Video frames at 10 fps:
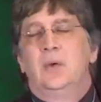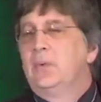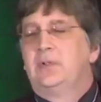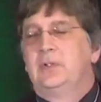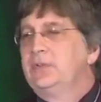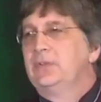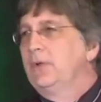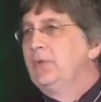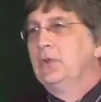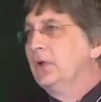which is,
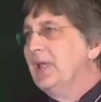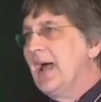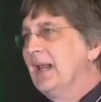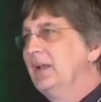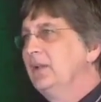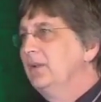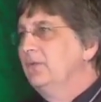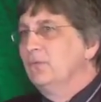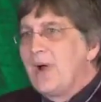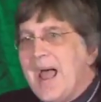if you look at it
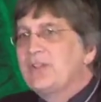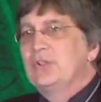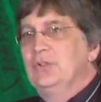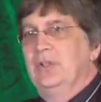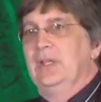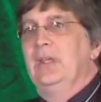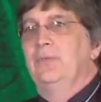rationally,